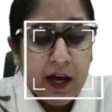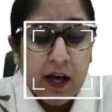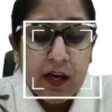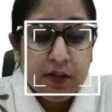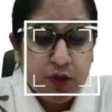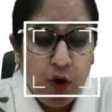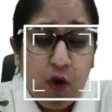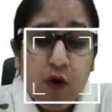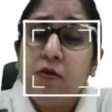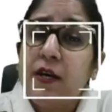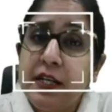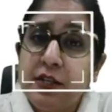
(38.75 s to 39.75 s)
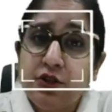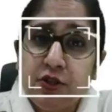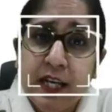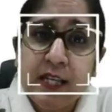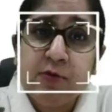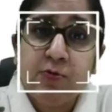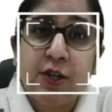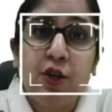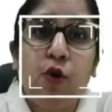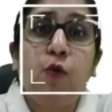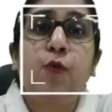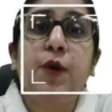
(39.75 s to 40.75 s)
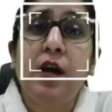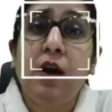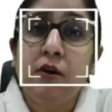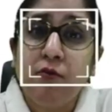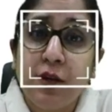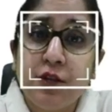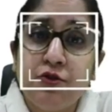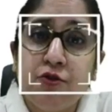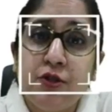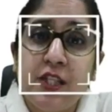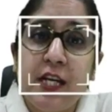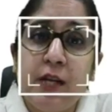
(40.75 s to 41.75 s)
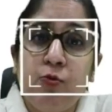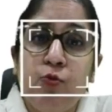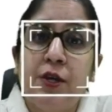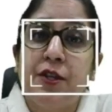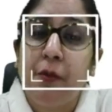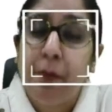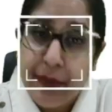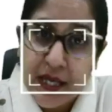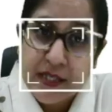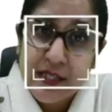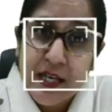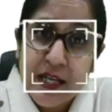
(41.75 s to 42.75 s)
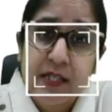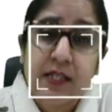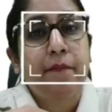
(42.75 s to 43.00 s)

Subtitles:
So in today's video, we are going to deal with basics,